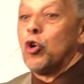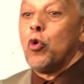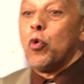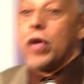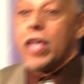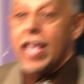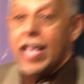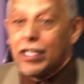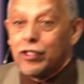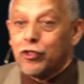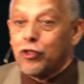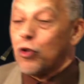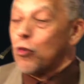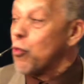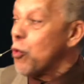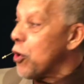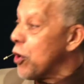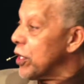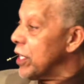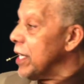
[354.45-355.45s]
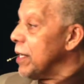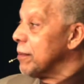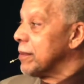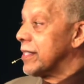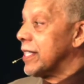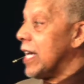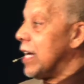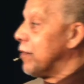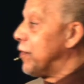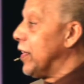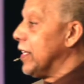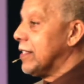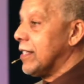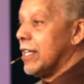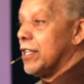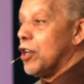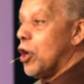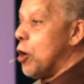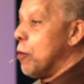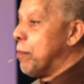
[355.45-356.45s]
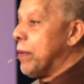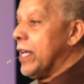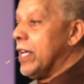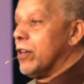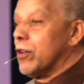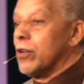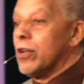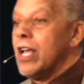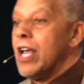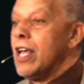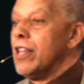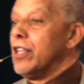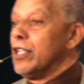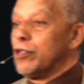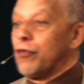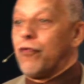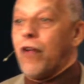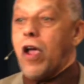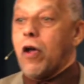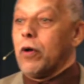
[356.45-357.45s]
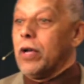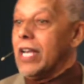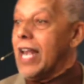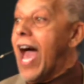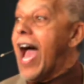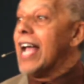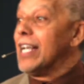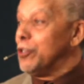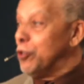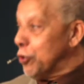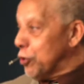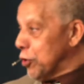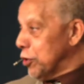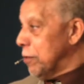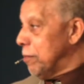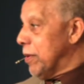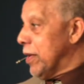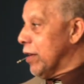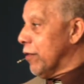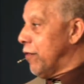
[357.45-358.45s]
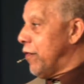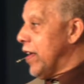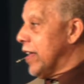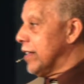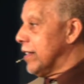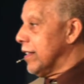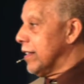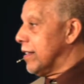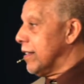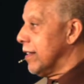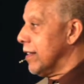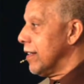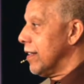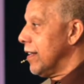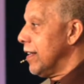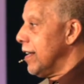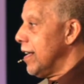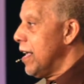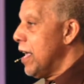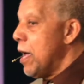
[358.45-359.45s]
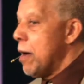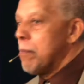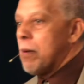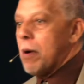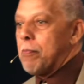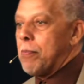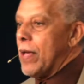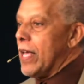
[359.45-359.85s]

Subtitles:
who is the Word himself, he said, no, Peter, this very night you're going to be offended. But